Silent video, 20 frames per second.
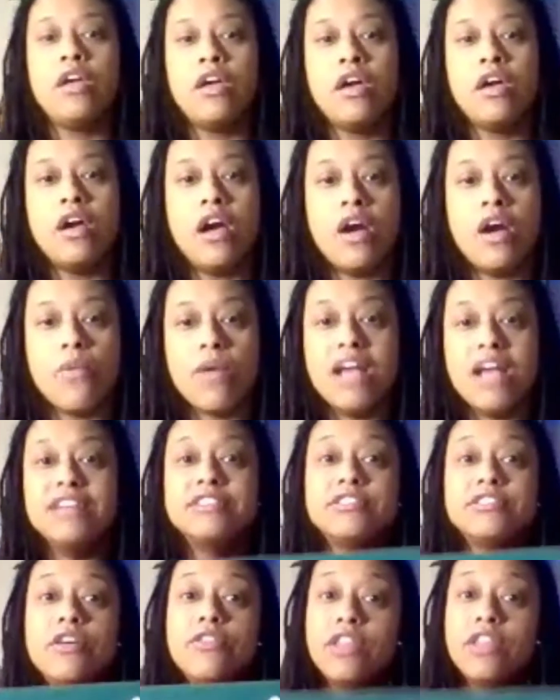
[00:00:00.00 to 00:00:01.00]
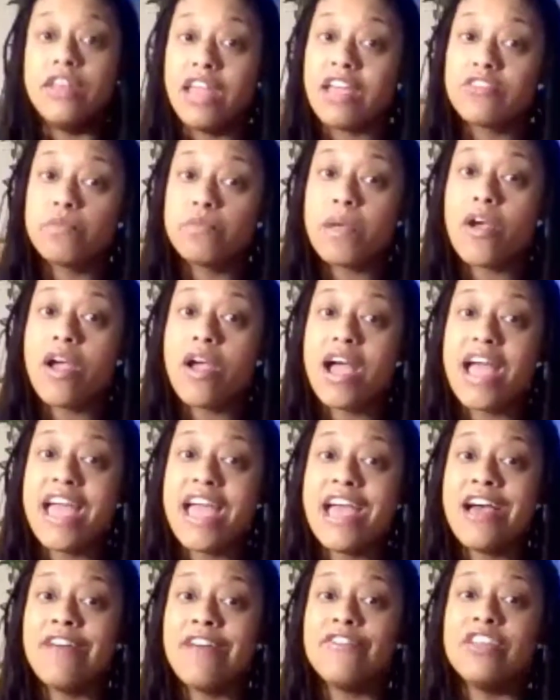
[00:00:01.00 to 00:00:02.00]
All right, so the next pair I
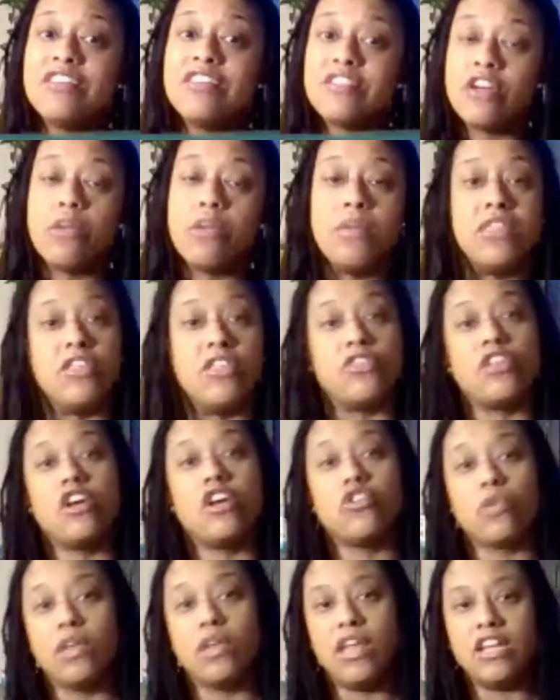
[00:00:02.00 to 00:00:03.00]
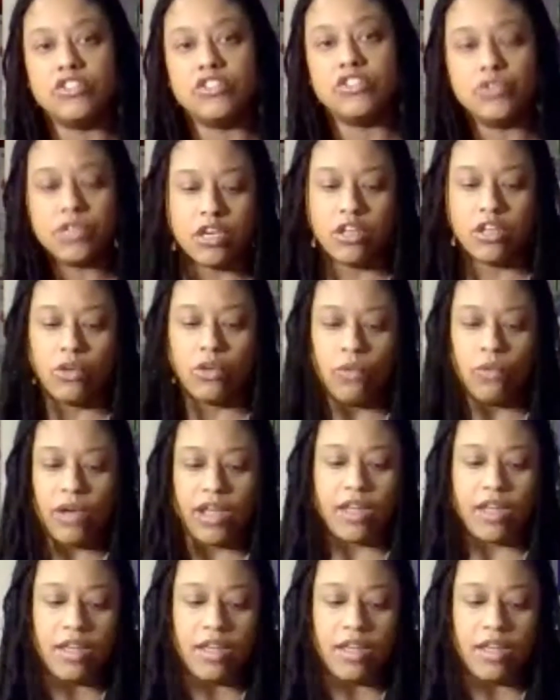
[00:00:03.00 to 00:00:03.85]
have is gonna be the Thunder Electric colorway.